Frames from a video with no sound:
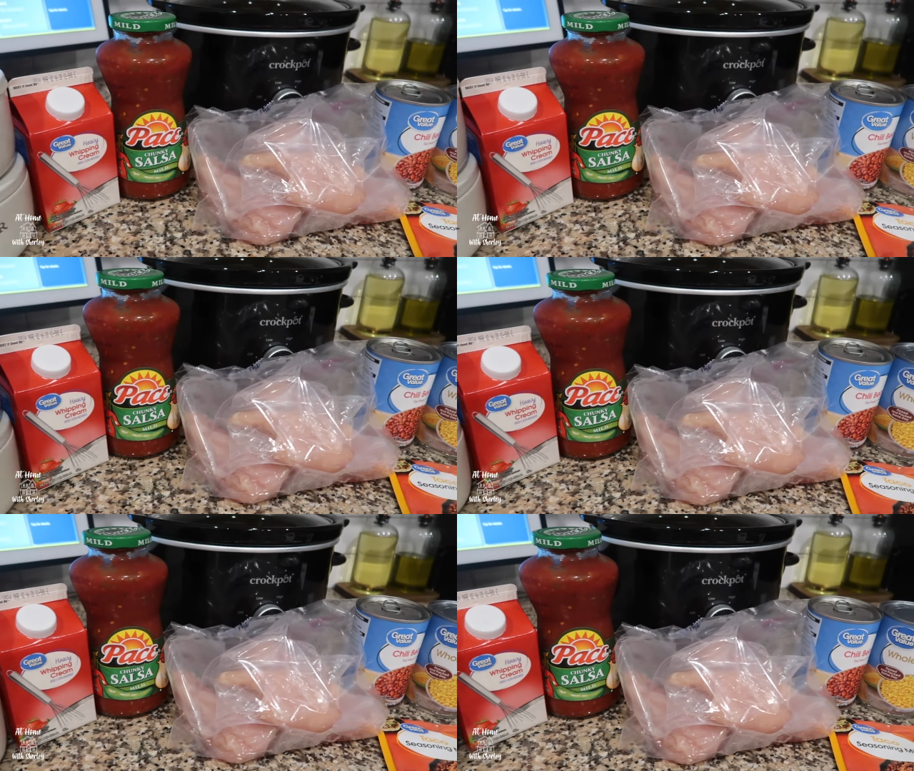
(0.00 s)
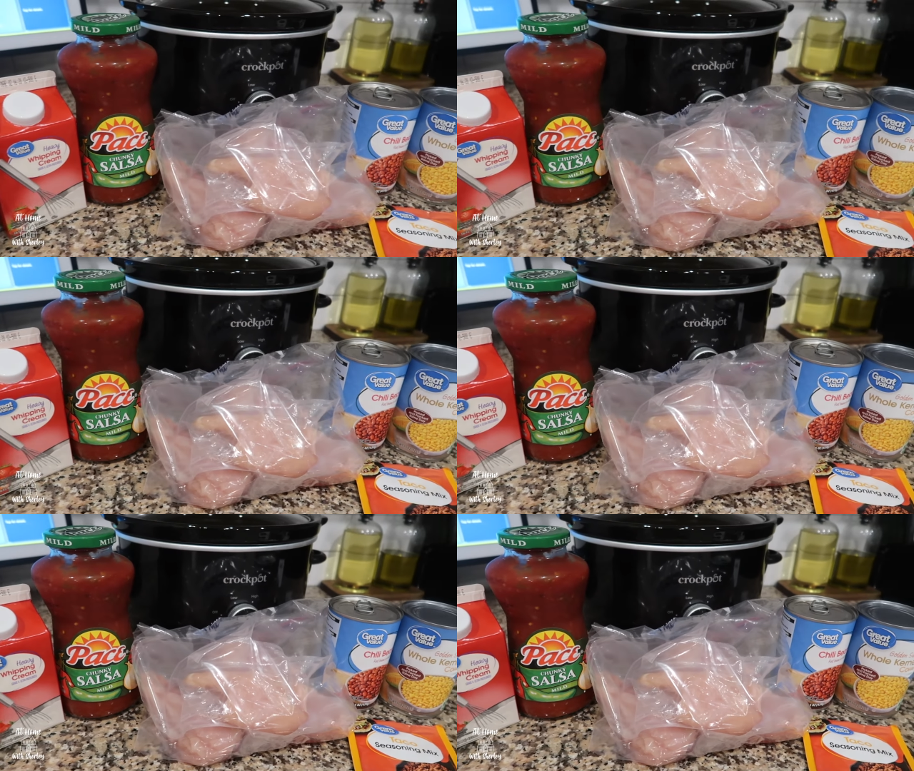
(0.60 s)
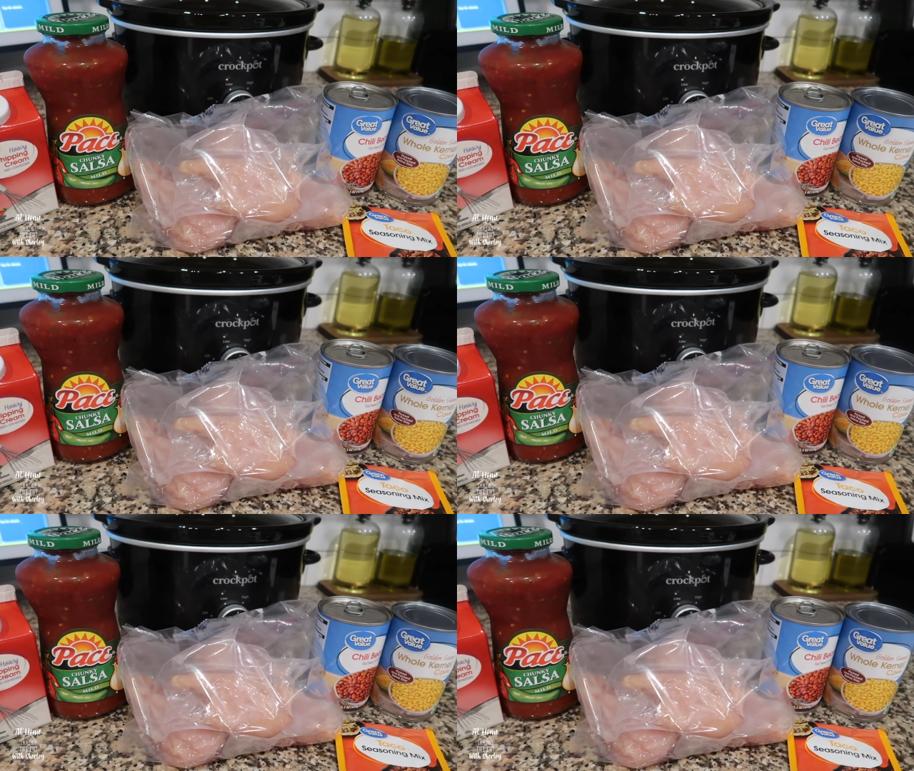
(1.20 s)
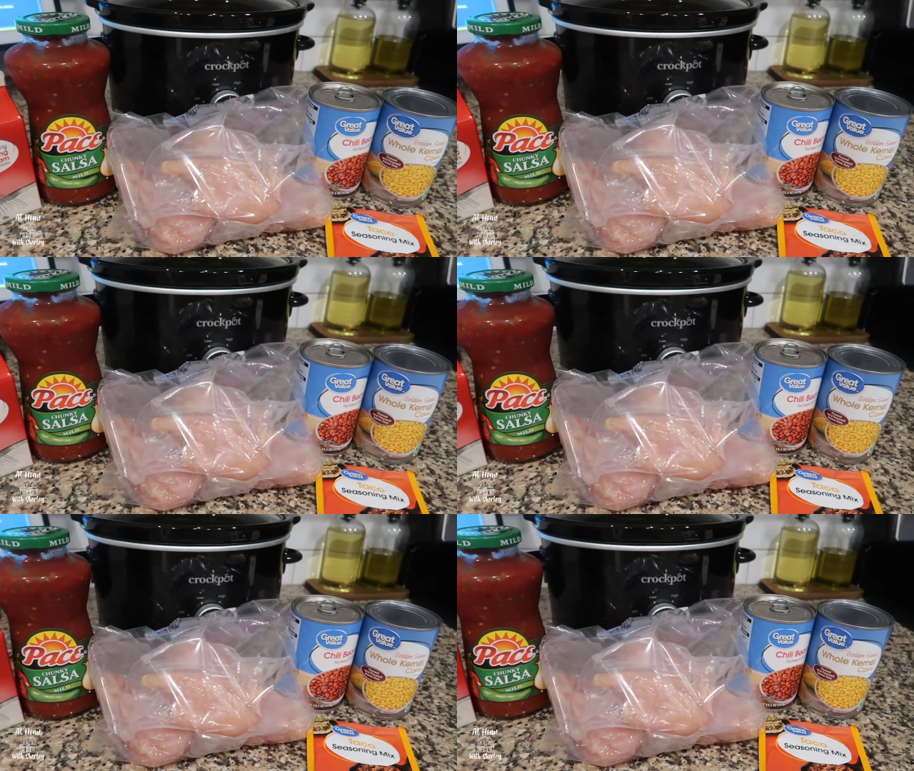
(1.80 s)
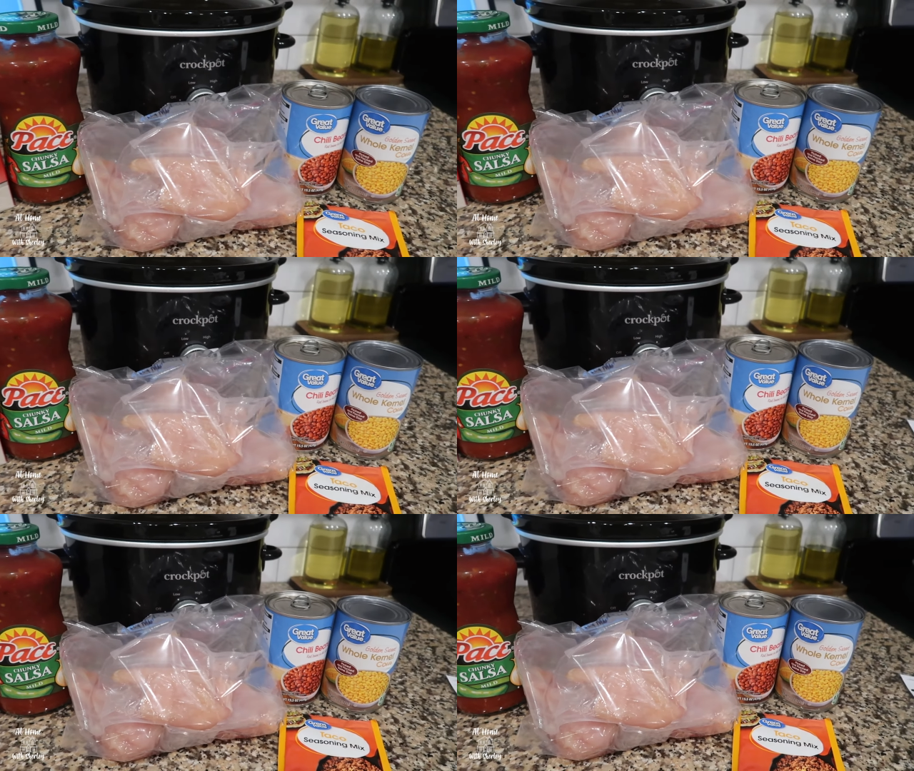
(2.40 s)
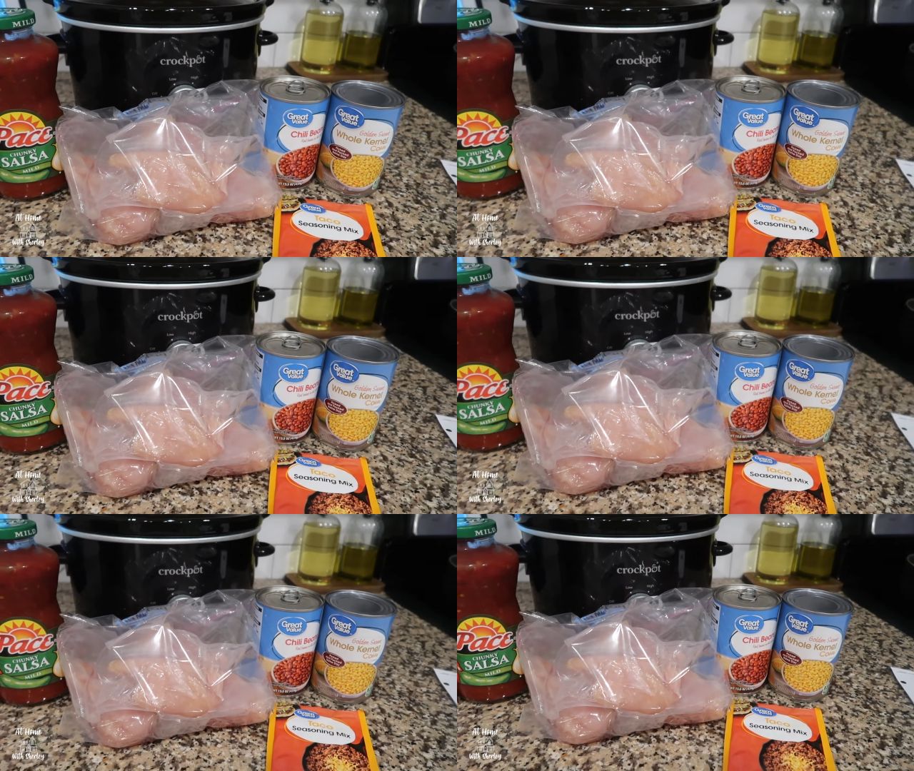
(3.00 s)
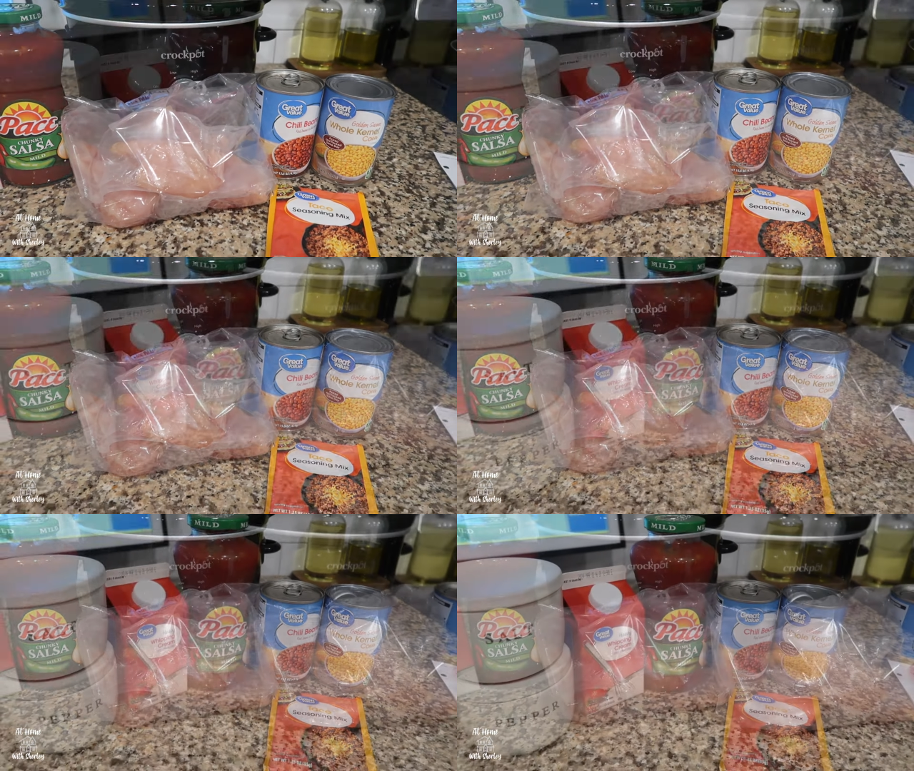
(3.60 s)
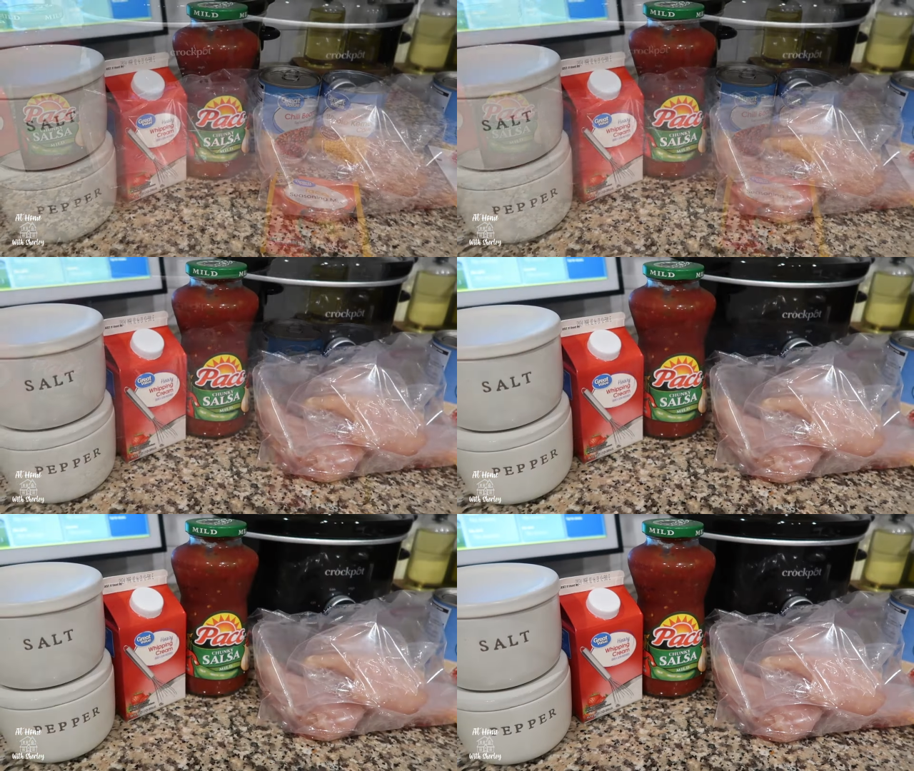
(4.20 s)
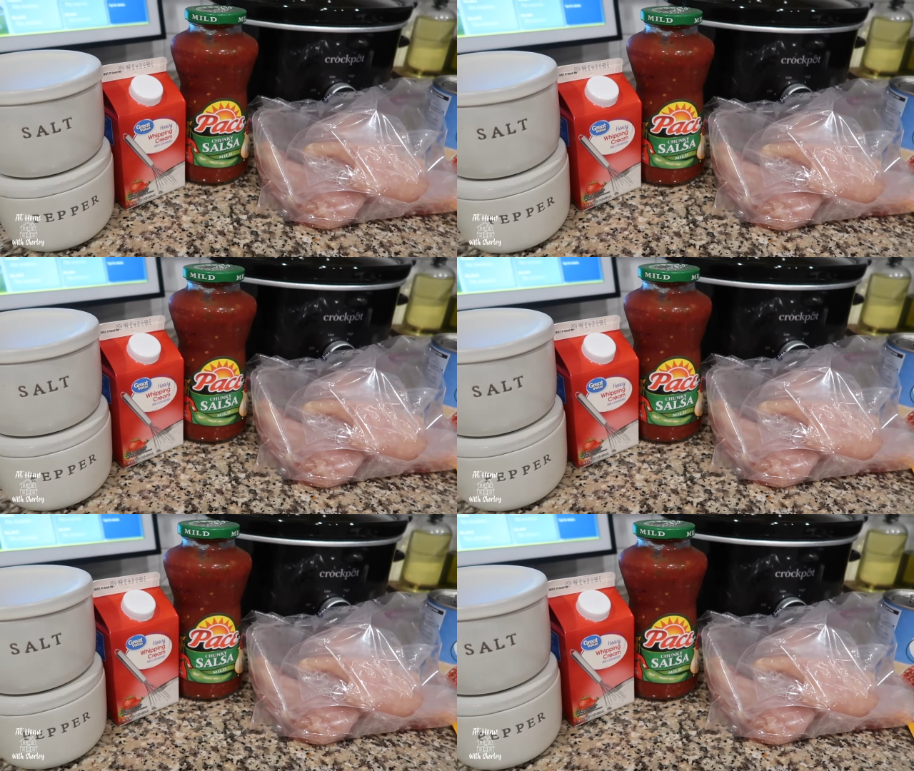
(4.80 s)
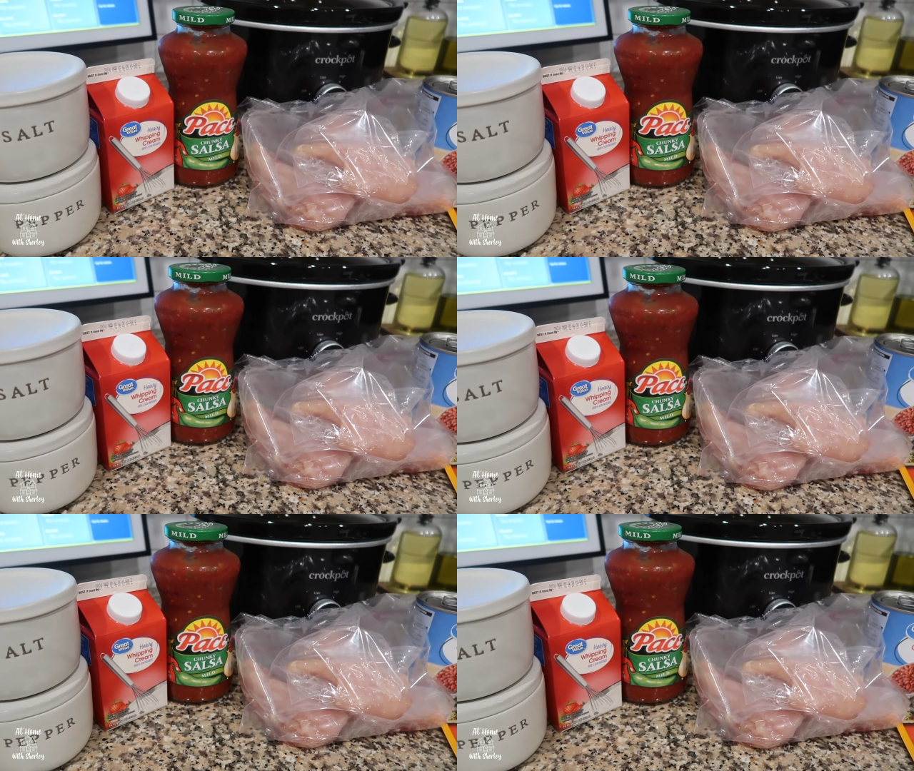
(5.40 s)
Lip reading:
(no speaker visible)